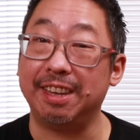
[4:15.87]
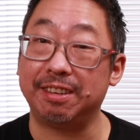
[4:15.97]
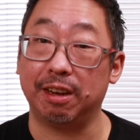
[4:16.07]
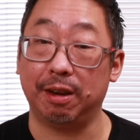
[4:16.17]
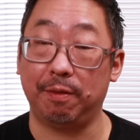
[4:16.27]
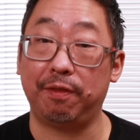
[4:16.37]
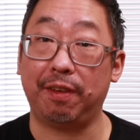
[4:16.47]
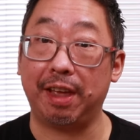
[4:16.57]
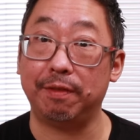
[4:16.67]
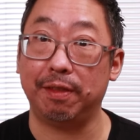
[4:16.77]
is going to
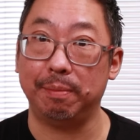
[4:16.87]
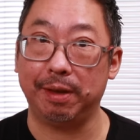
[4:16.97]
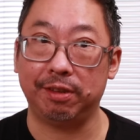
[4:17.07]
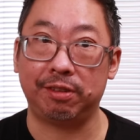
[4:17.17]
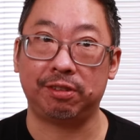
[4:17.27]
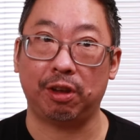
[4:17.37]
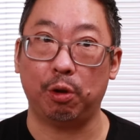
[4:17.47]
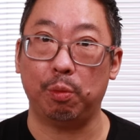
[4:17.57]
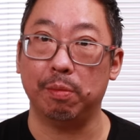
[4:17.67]
flavour the meat so